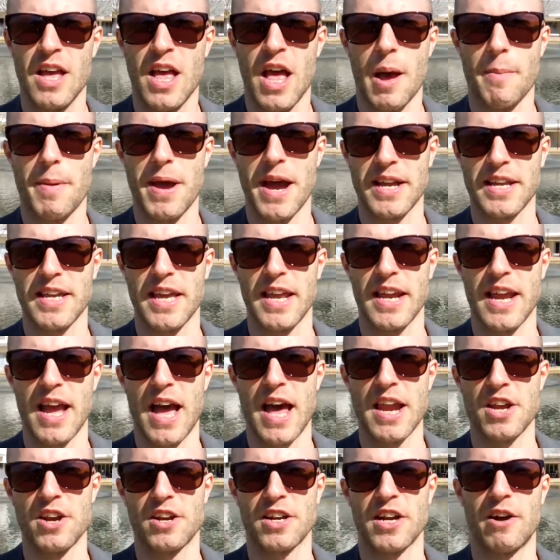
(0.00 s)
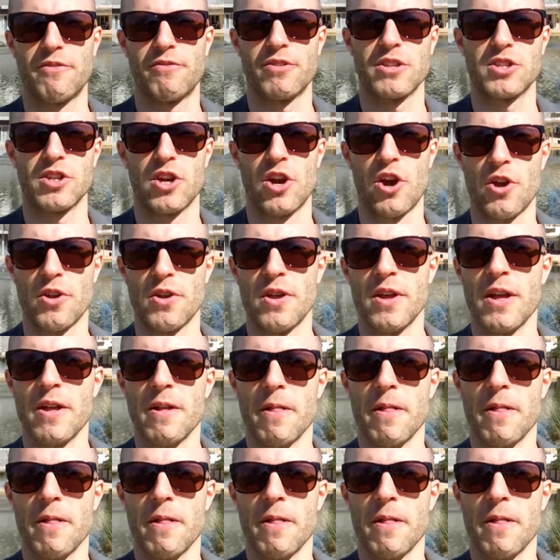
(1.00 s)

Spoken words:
about getting out of your comfort zone.